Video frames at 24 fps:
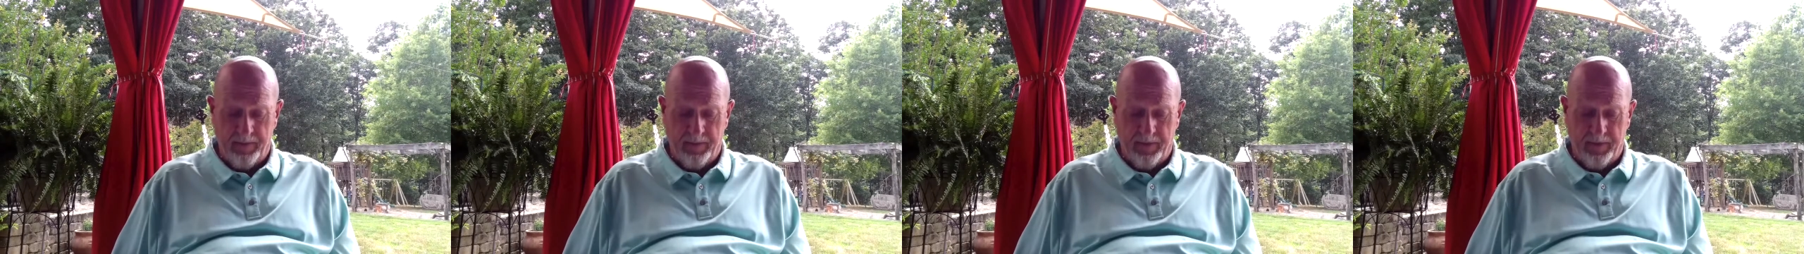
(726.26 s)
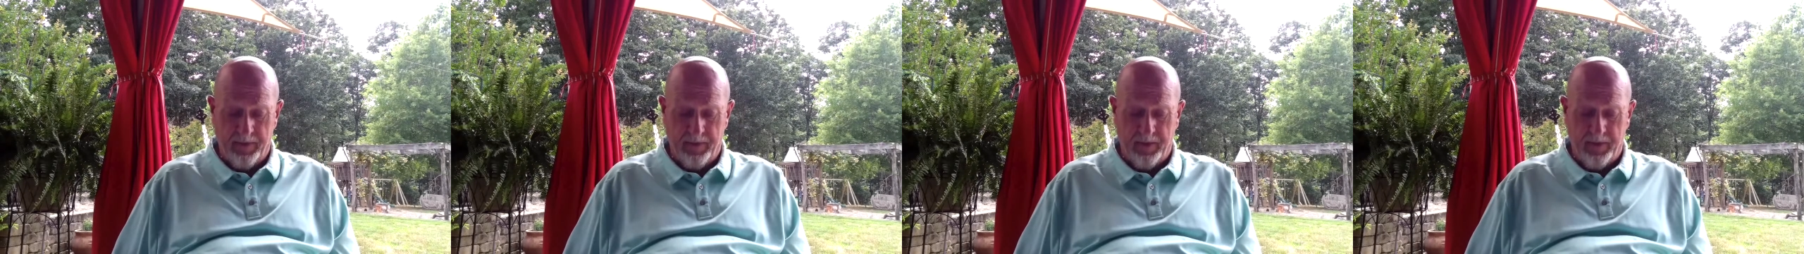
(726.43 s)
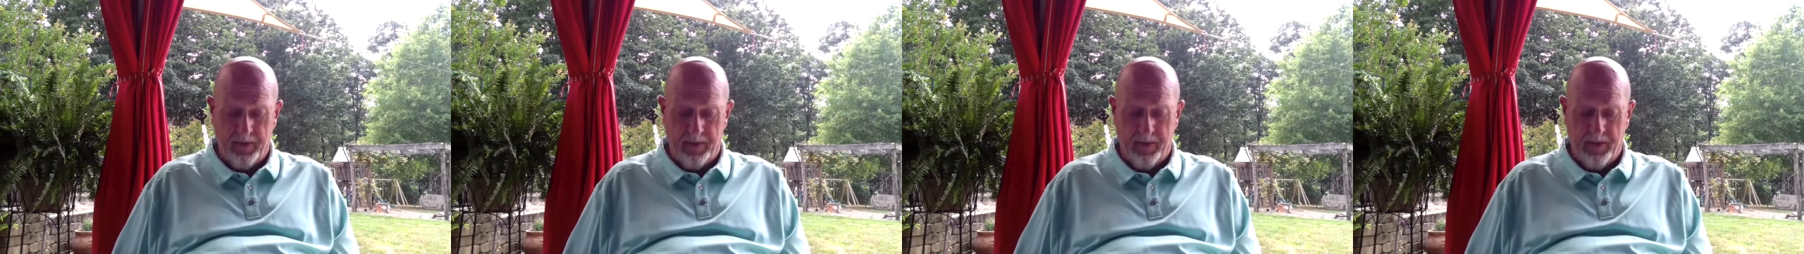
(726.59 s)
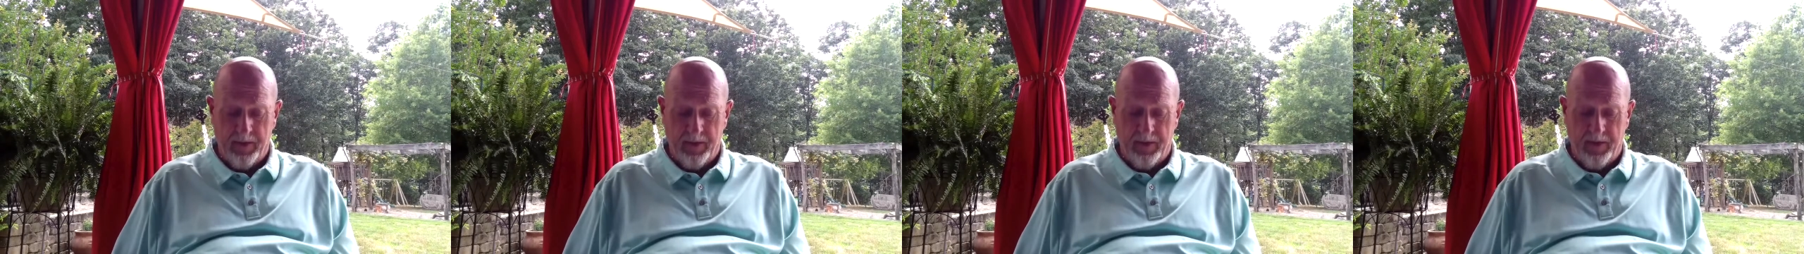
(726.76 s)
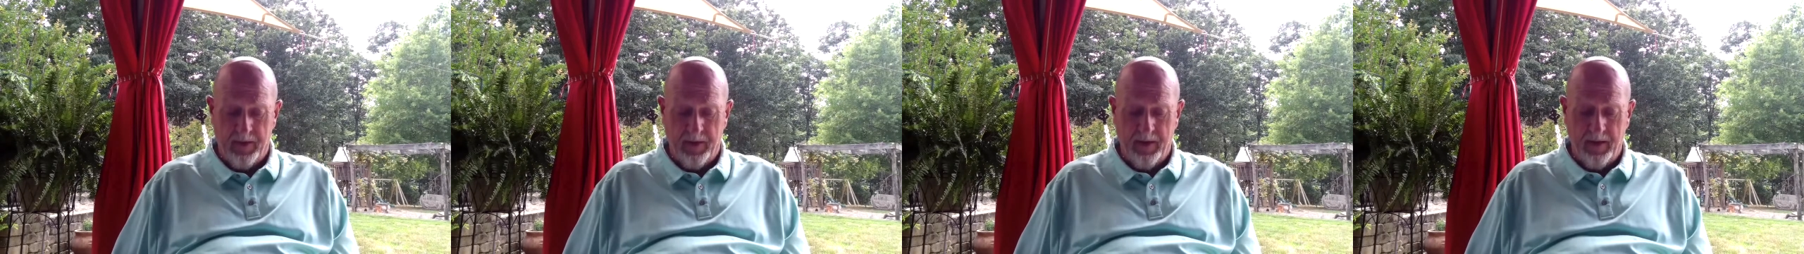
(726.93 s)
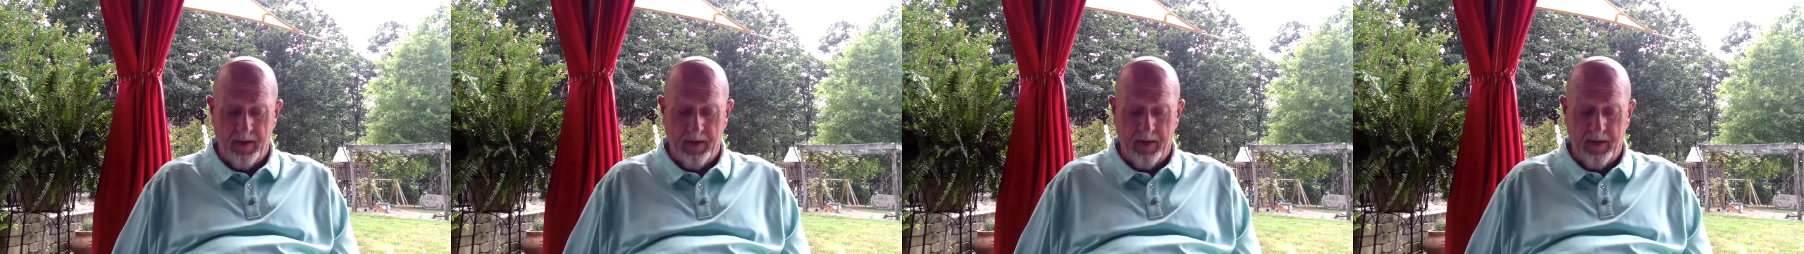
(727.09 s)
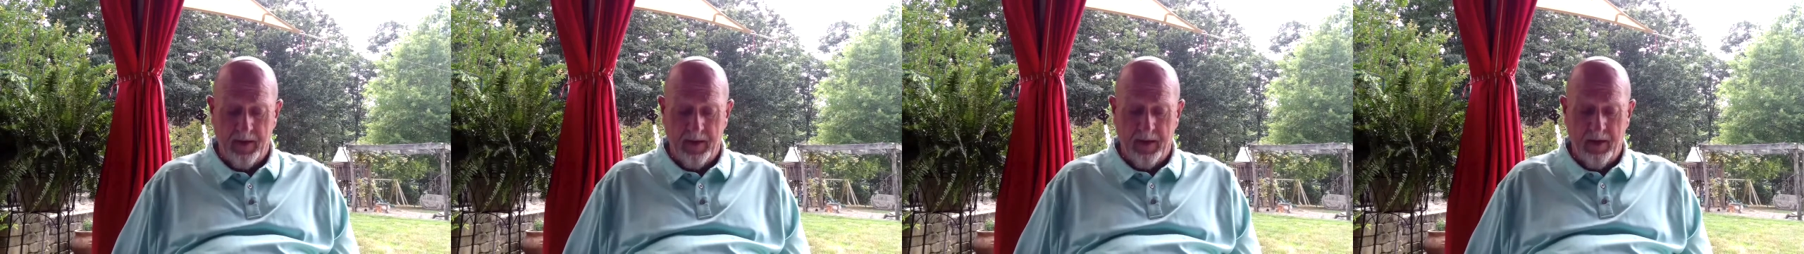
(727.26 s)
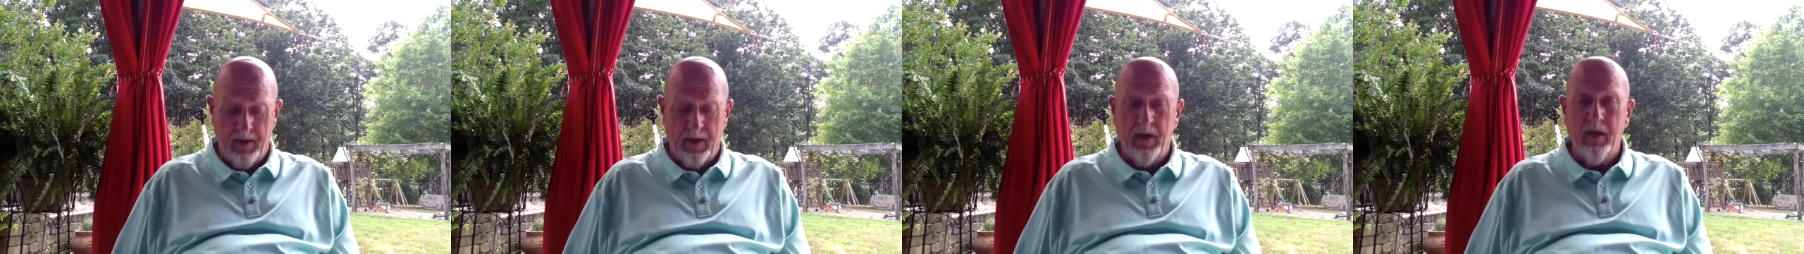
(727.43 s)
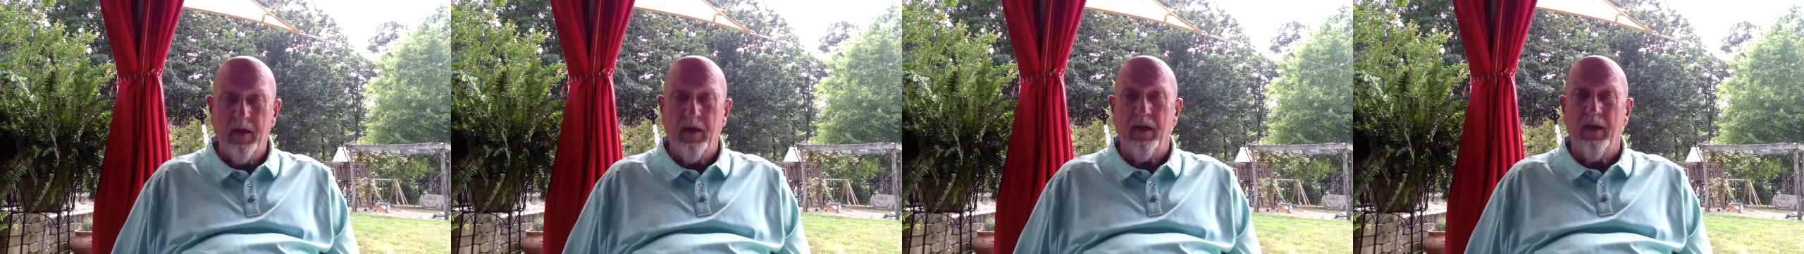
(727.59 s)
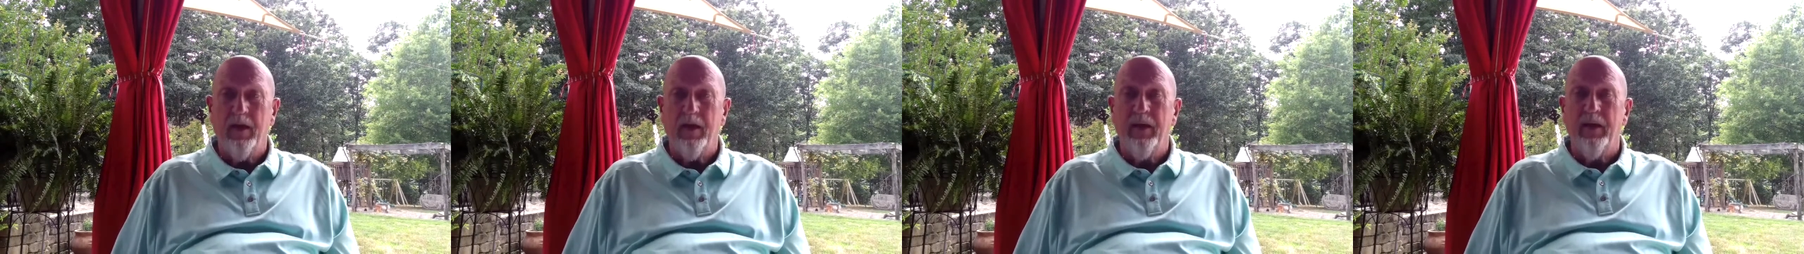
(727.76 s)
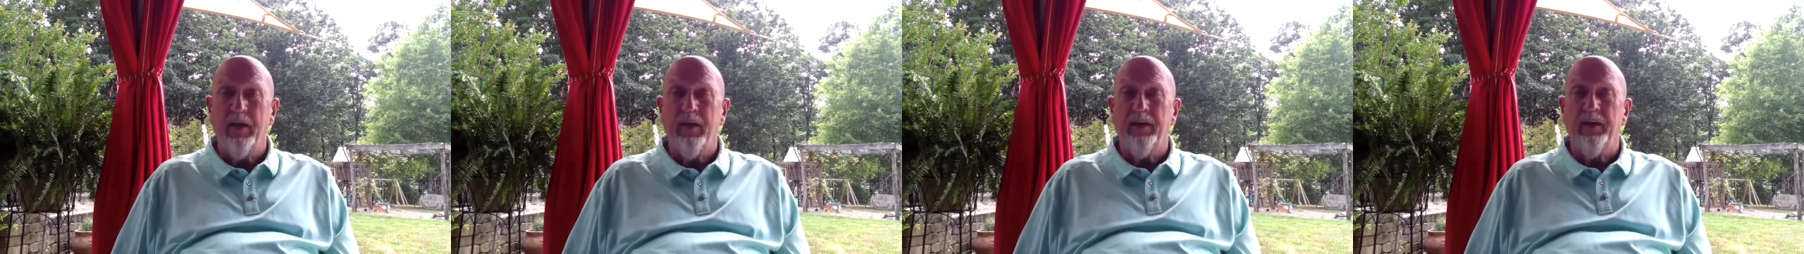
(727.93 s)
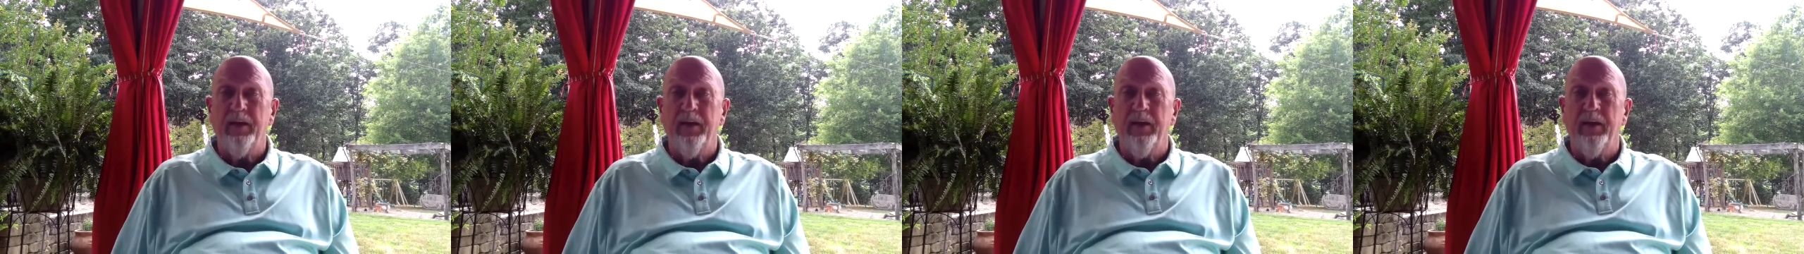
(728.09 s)

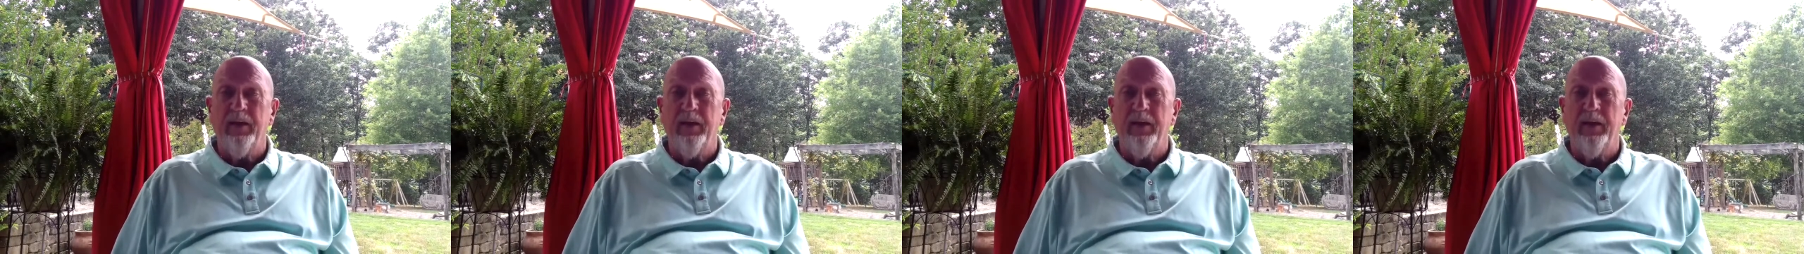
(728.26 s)
[no speech]